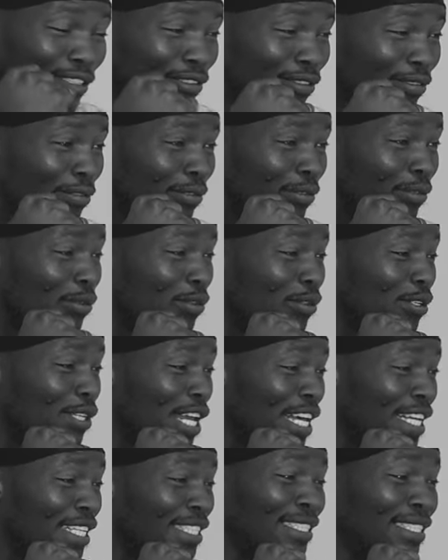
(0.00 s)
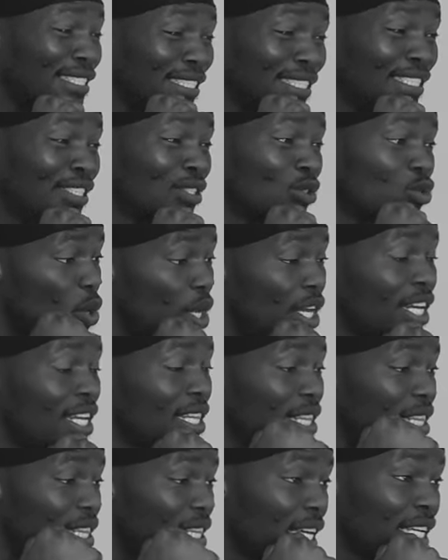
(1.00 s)
for like since
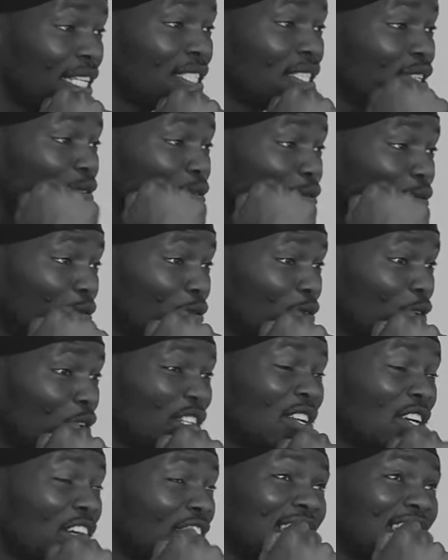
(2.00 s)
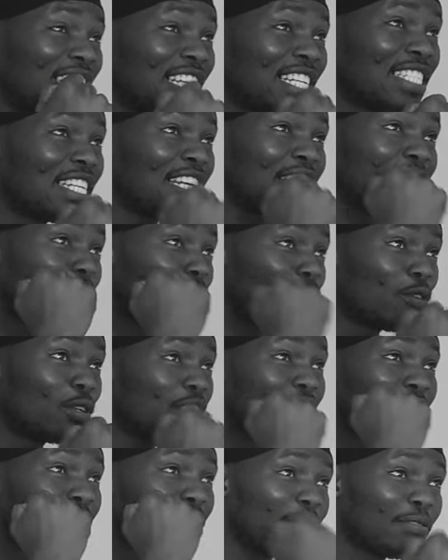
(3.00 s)
2013, for, okay, let's say
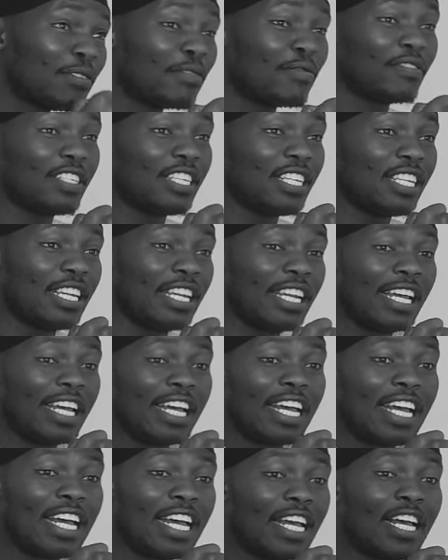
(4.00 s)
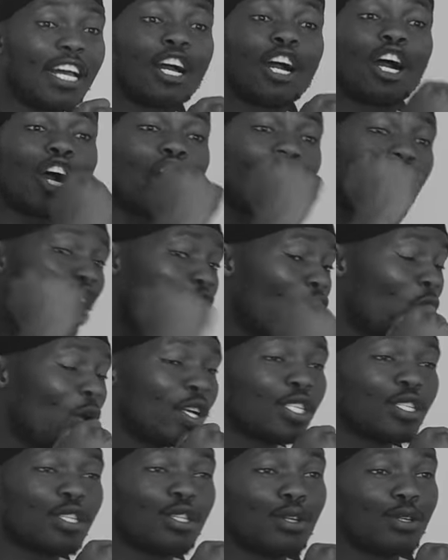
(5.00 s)
14, 15, yeah.
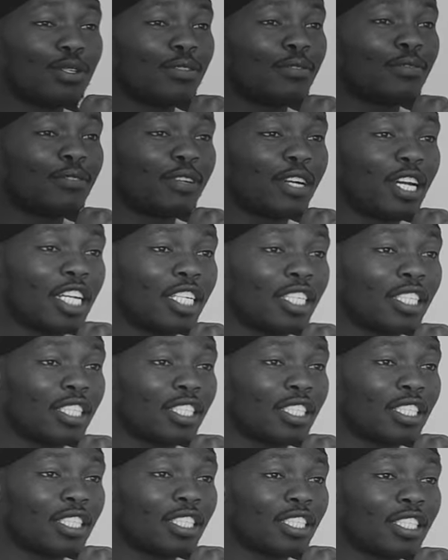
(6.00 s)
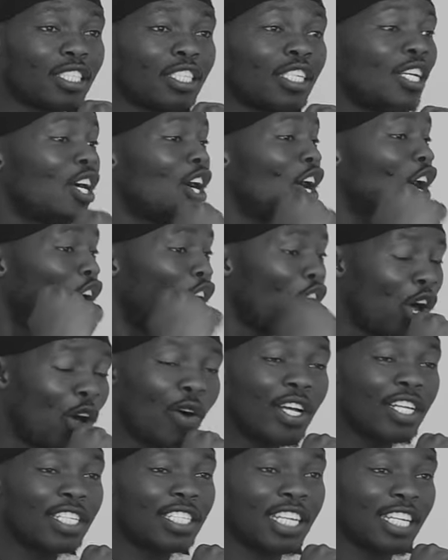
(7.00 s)
always looked fresh, yeah.
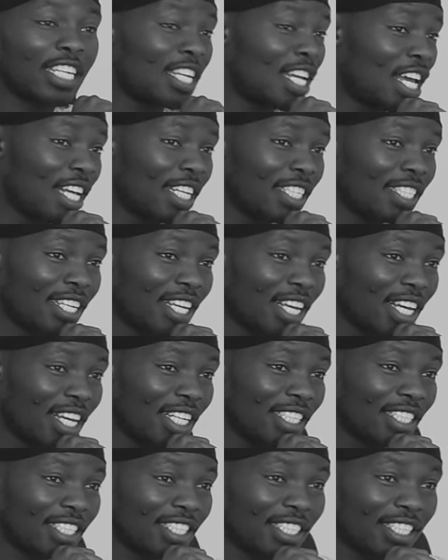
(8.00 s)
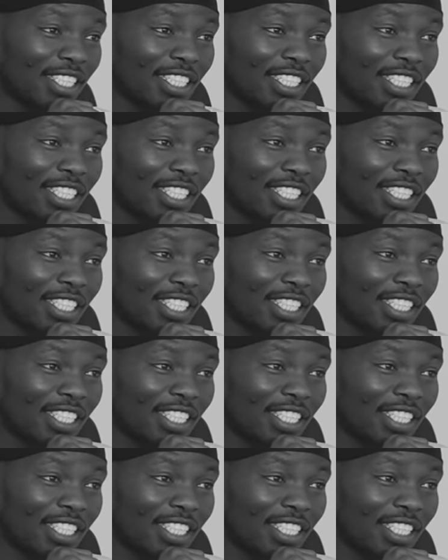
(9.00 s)
always had nice cakes,